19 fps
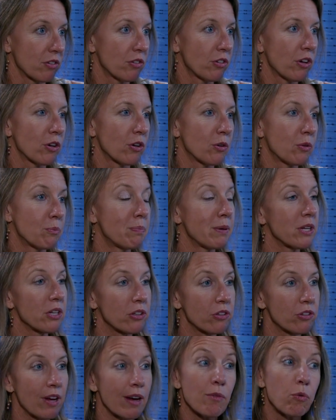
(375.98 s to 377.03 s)
So
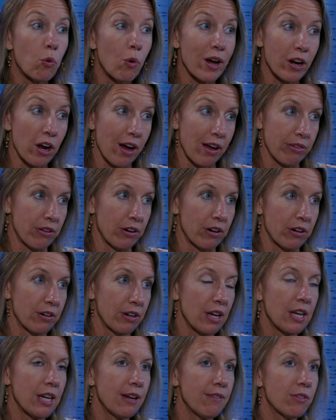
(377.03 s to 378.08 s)
bills have one author.
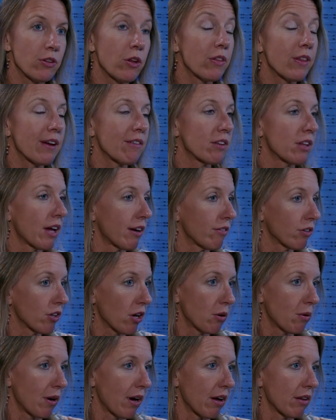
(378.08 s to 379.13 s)
And even though they have a lot of
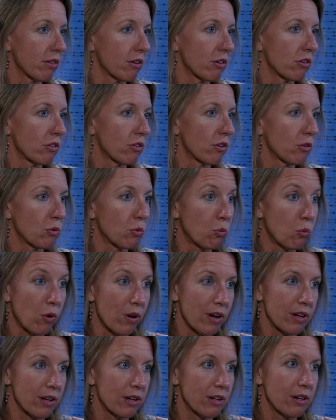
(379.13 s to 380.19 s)
co-authors, there's
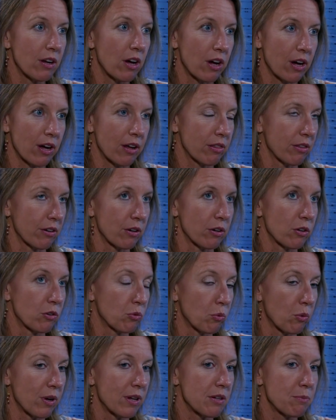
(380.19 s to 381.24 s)
one author, there's
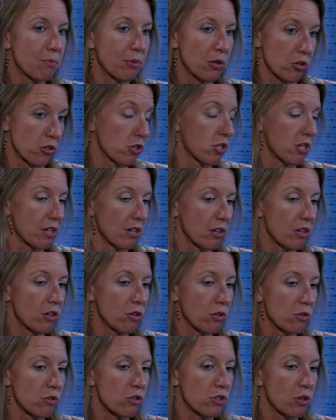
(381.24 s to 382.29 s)
one person
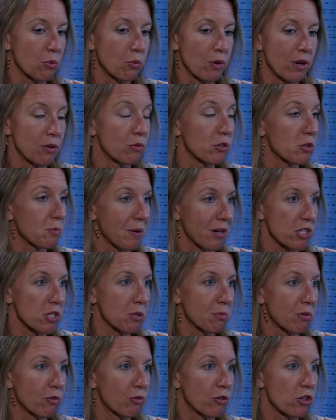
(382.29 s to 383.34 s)
who's the one
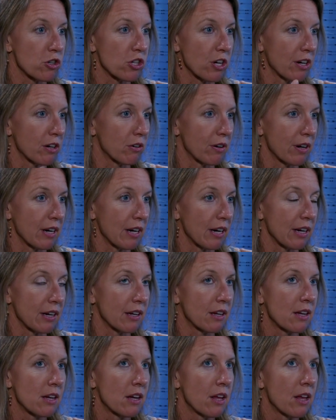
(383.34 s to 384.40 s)
responsible for generating
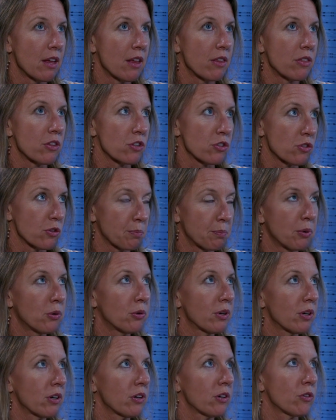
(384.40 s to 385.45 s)
the
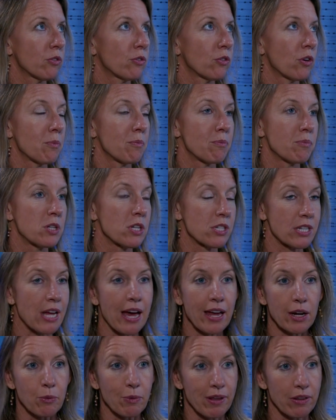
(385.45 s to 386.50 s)
support, for
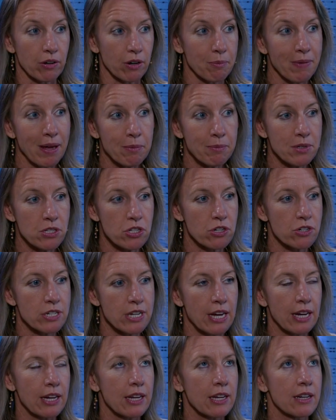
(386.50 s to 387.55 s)
deciding whether amendments are
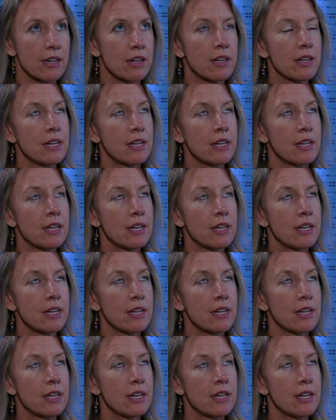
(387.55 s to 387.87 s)
taken.